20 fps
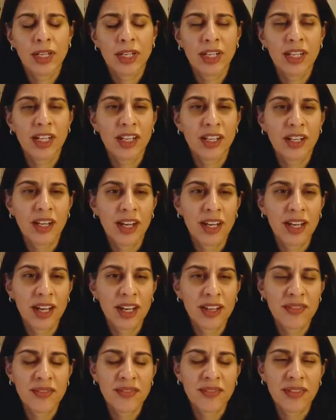Yeah, and I
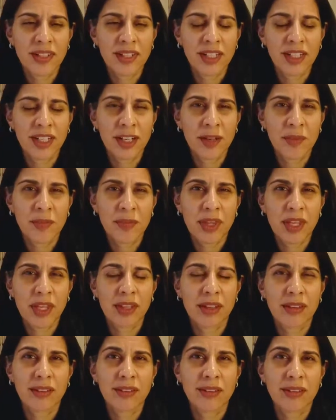have. Um,
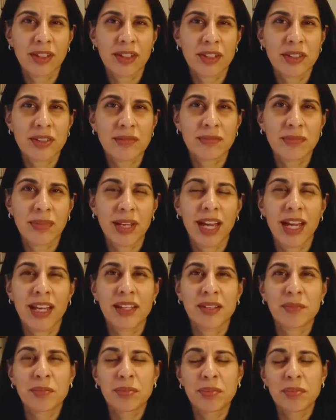
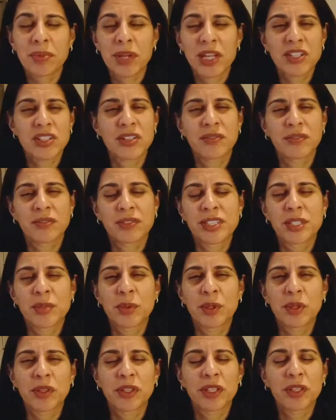had a patient
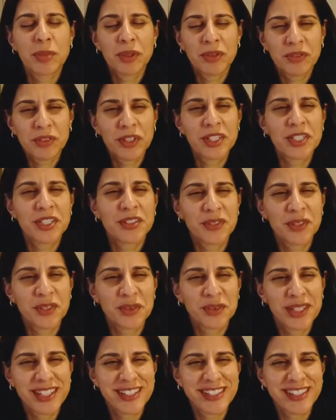similarly, but for a
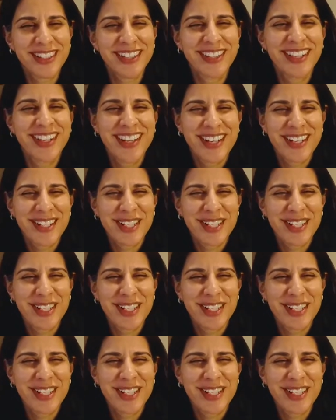different reason,